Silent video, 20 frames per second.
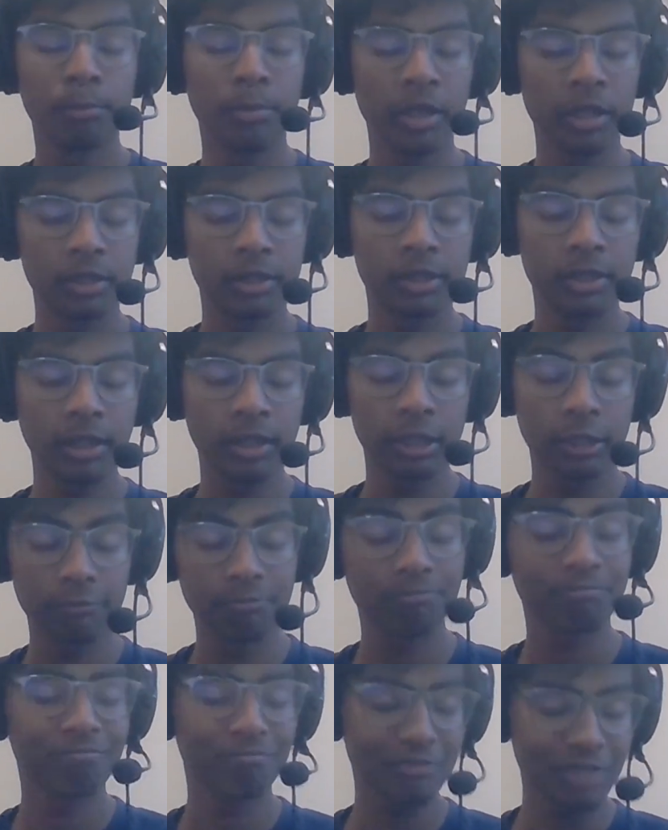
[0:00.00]
but uh,
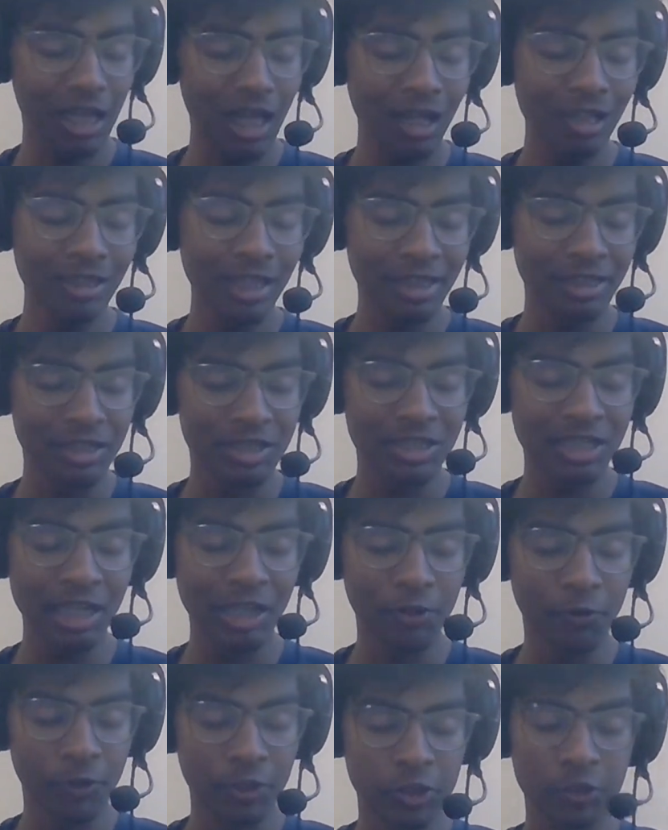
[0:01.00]
I'll let the scenery